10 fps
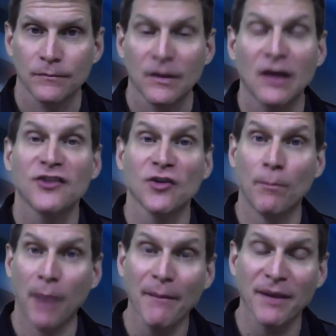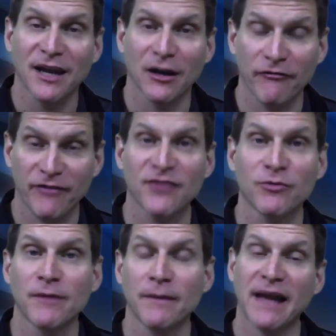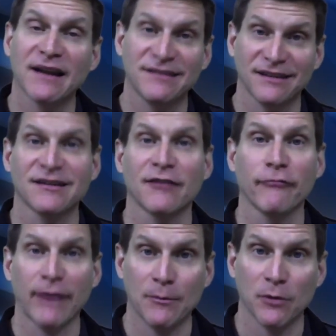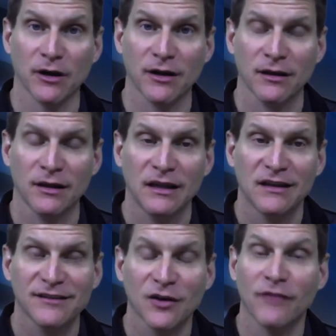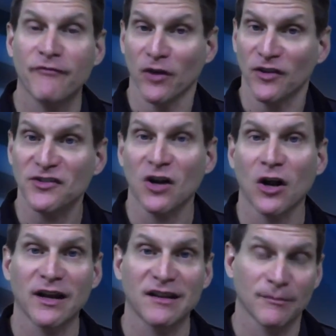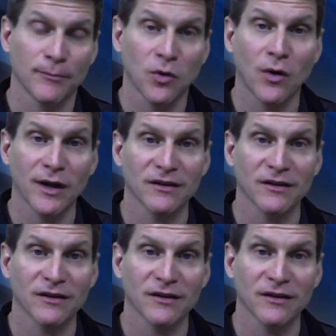So Obamacare fits within that existing framework. So it first targets employers.